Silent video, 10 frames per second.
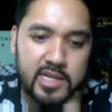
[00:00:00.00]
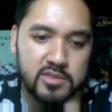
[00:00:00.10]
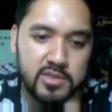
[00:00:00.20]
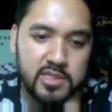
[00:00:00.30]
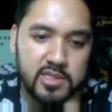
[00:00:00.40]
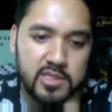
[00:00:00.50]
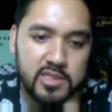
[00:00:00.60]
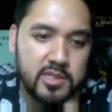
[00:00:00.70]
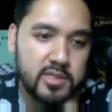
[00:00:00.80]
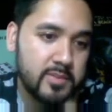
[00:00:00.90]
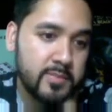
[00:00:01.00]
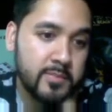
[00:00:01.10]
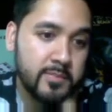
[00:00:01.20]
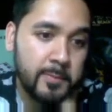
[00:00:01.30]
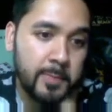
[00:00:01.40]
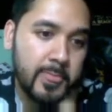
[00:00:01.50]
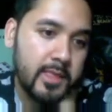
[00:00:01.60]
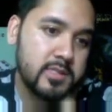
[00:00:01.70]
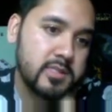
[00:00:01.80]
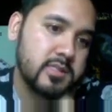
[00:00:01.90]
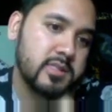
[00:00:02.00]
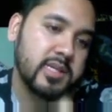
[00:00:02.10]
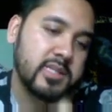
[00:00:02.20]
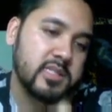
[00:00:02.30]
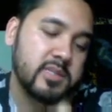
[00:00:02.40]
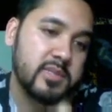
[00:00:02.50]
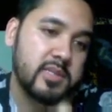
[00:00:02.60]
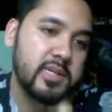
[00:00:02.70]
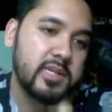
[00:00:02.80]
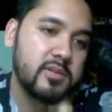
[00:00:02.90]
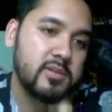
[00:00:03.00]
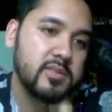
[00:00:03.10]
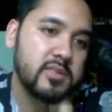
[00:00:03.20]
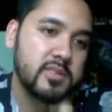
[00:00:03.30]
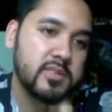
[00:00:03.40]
right there. Let's look at something else.